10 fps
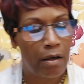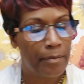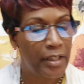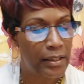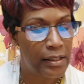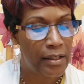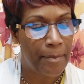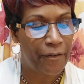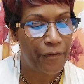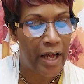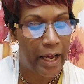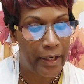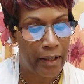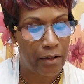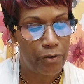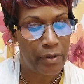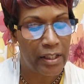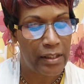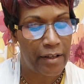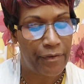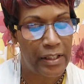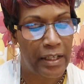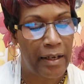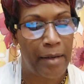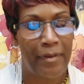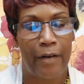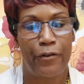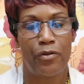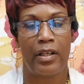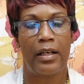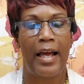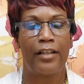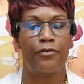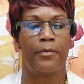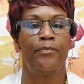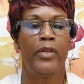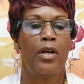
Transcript: this is number 5, inclusivity in my future classroom.